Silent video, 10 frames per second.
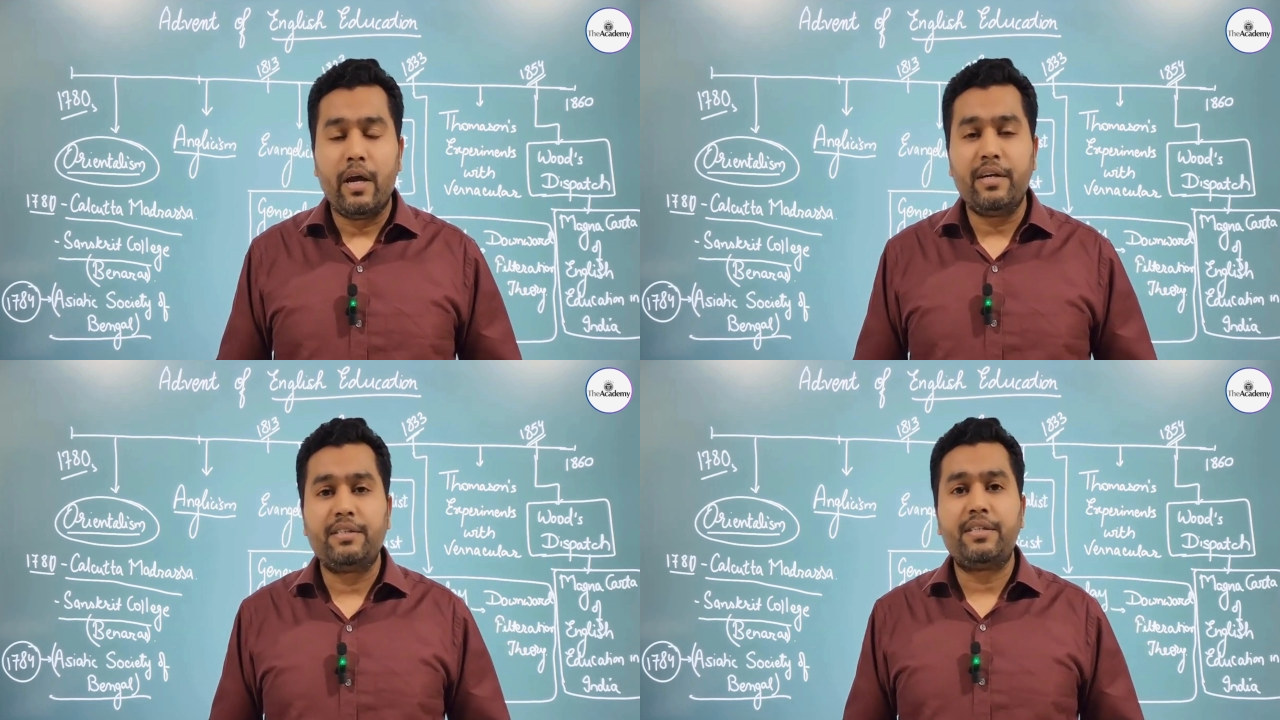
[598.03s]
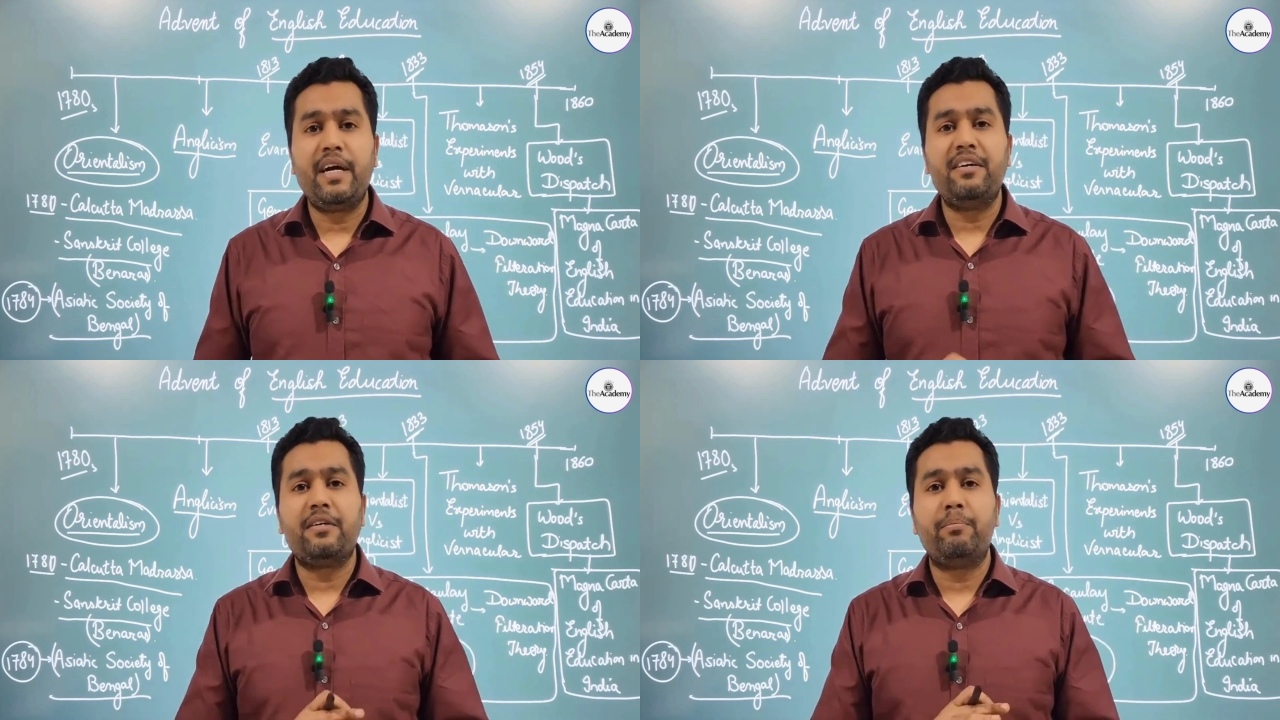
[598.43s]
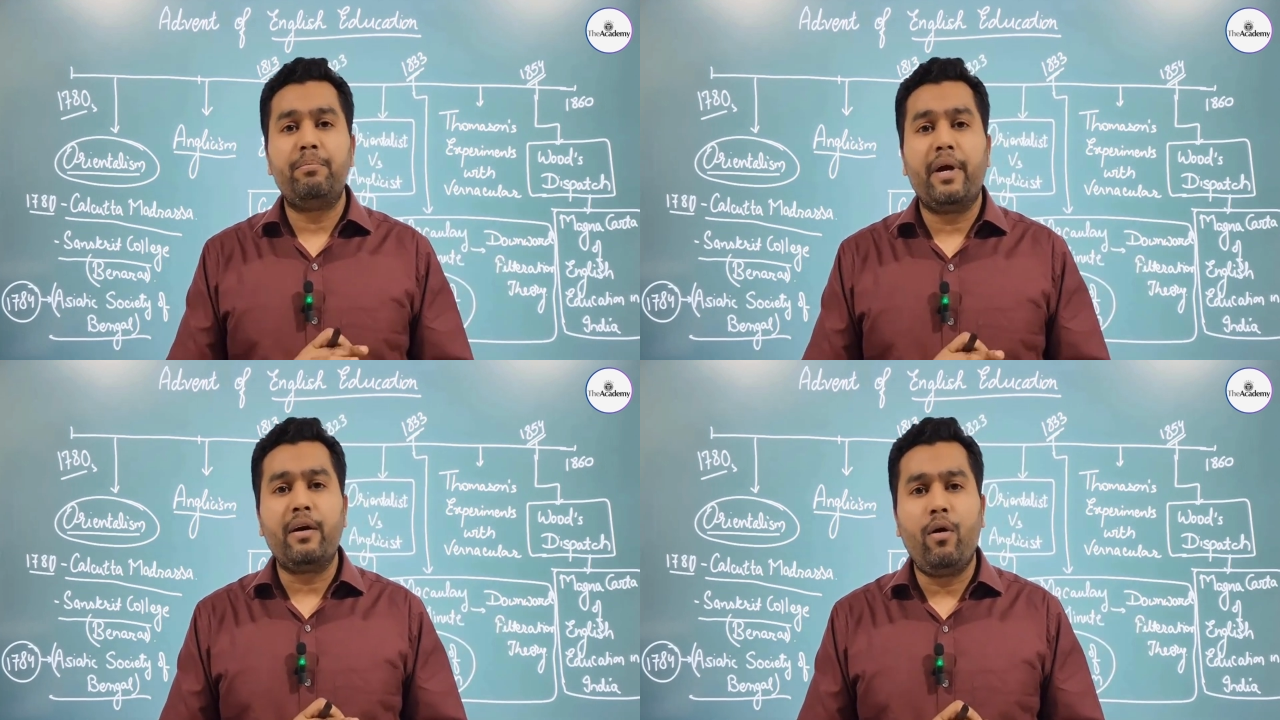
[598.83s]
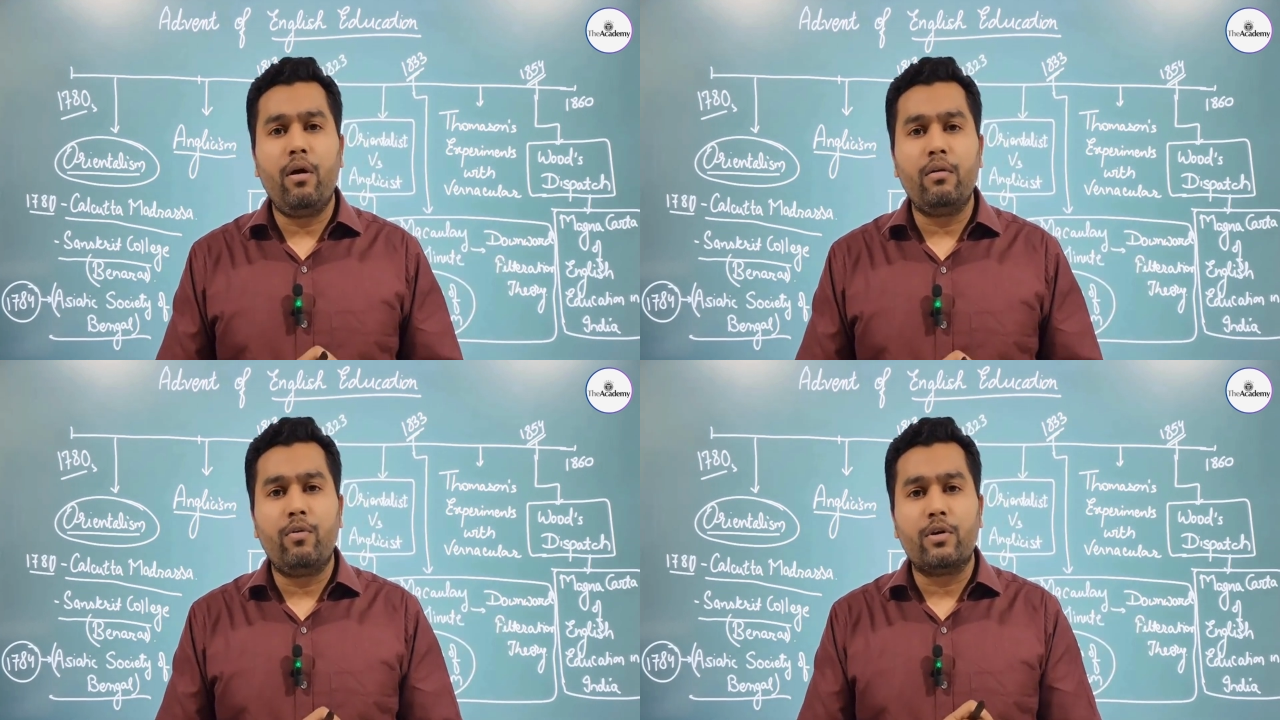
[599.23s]
Entire
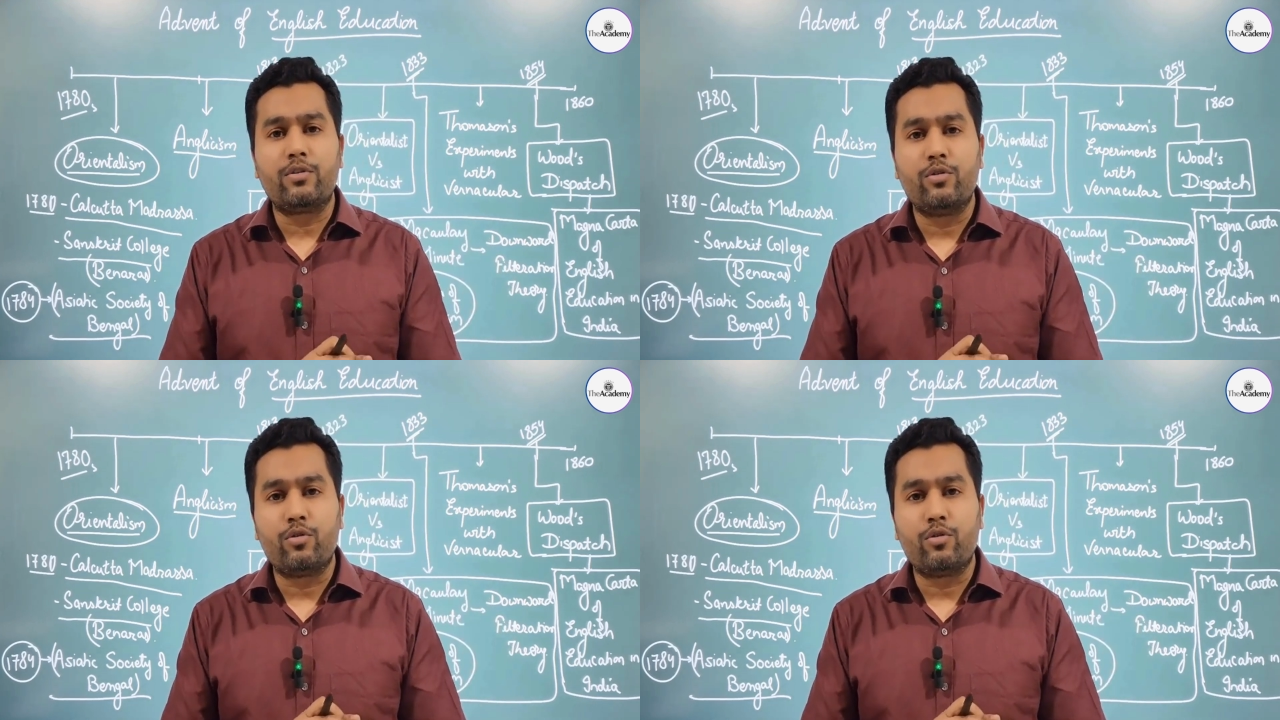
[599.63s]
Bengal was